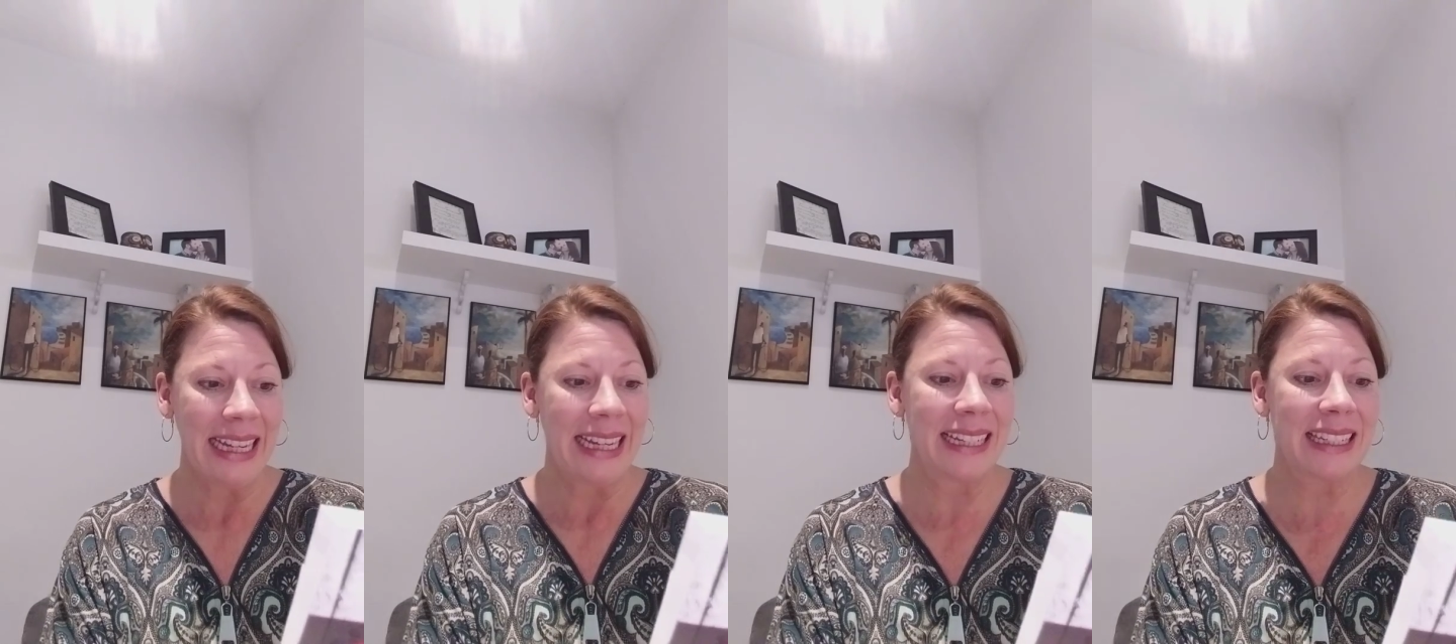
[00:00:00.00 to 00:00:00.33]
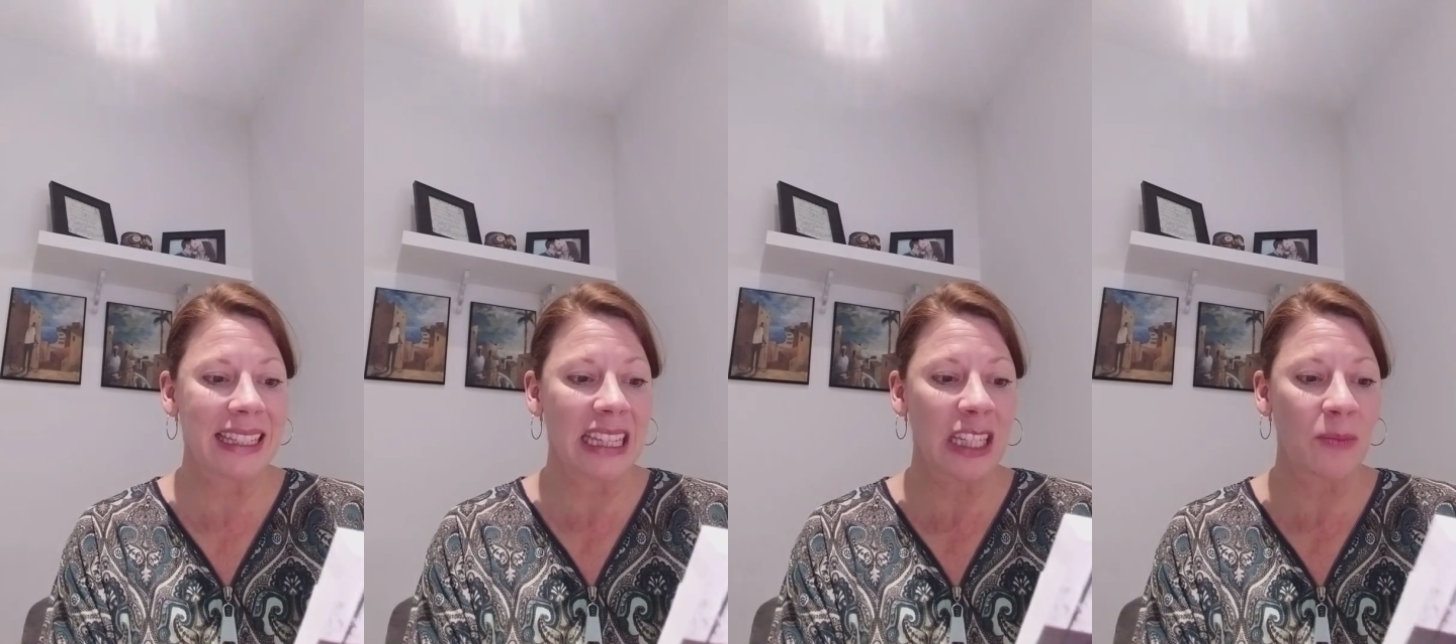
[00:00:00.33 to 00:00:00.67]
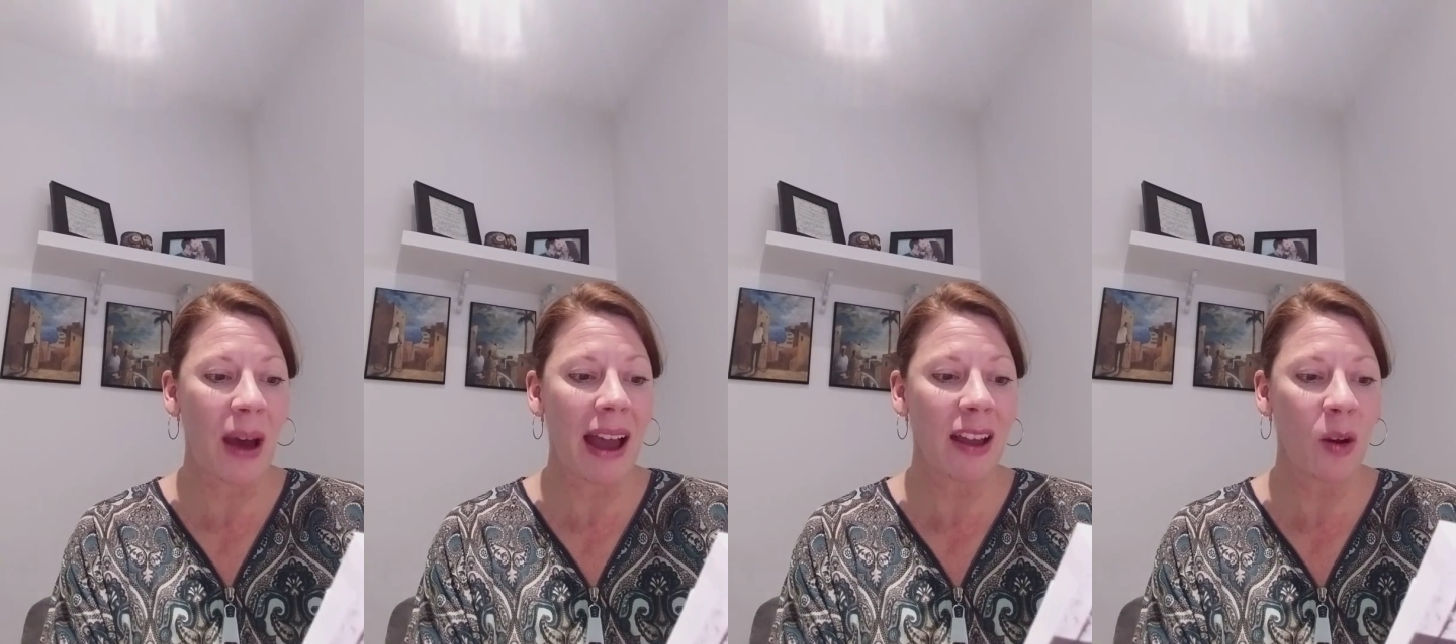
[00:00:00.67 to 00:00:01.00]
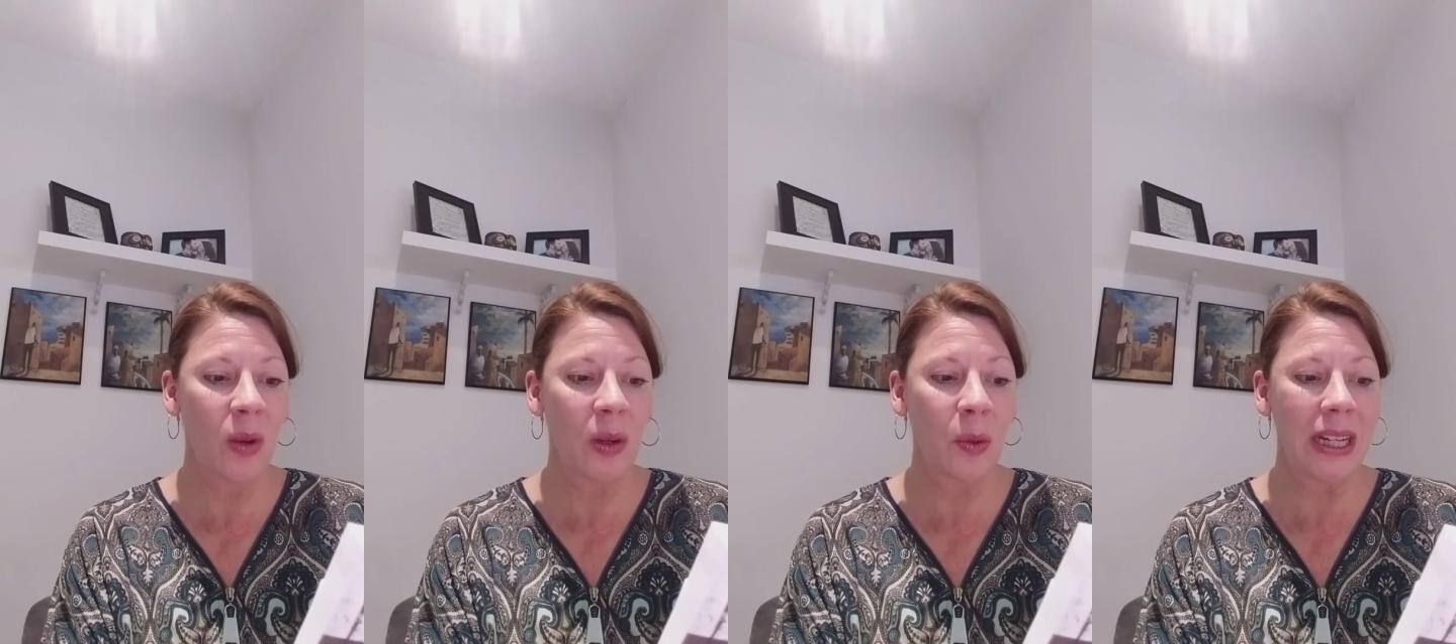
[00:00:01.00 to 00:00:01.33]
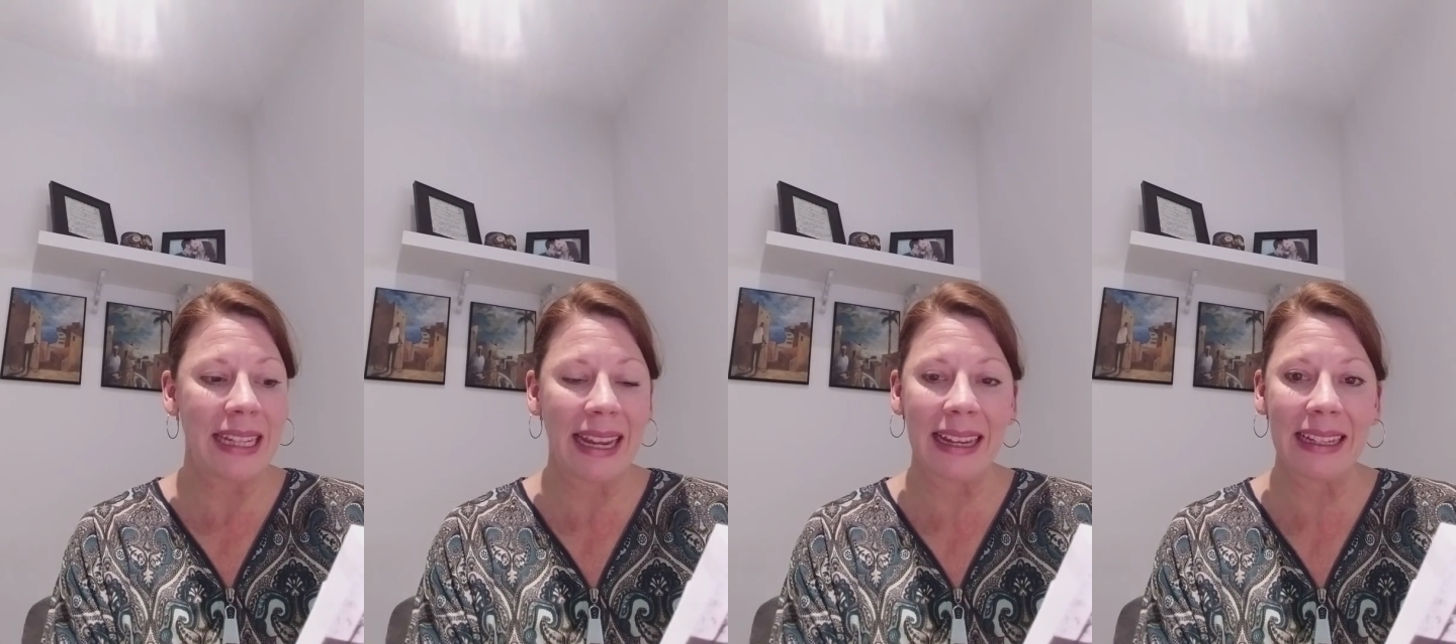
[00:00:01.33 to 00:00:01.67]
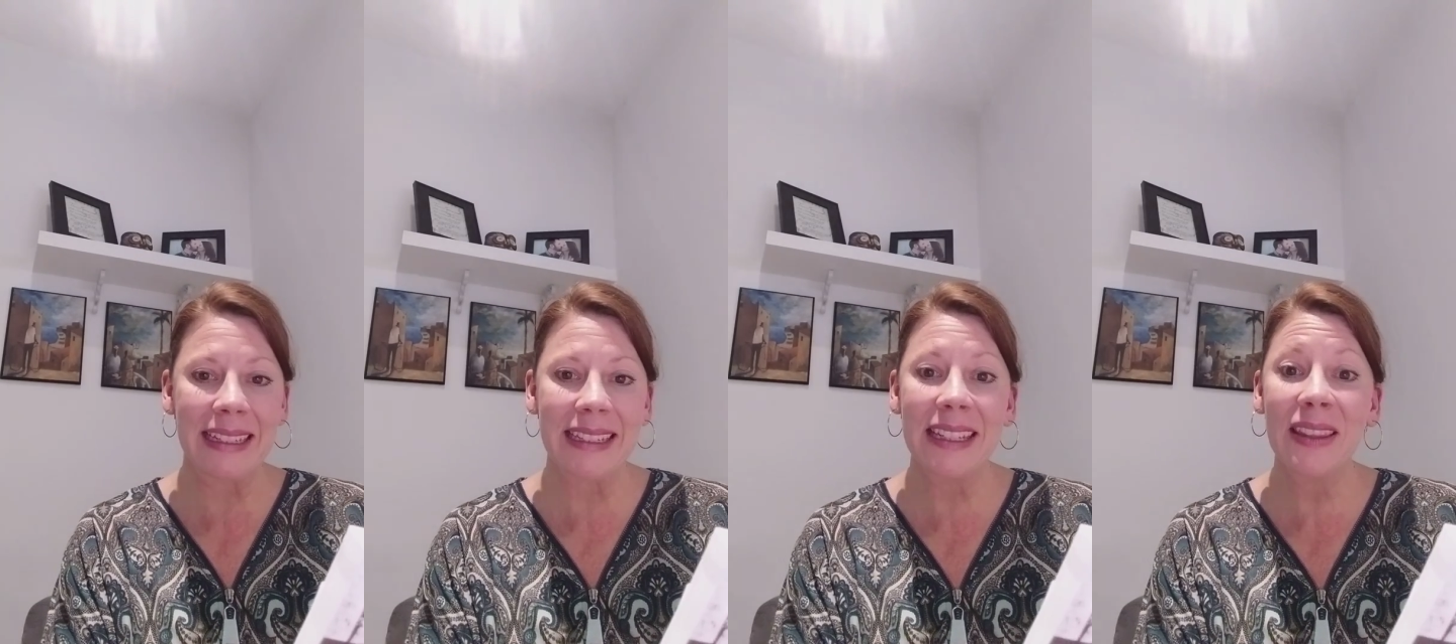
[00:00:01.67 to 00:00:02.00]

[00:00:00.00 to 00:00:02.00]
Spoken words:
It's the smile when we dance,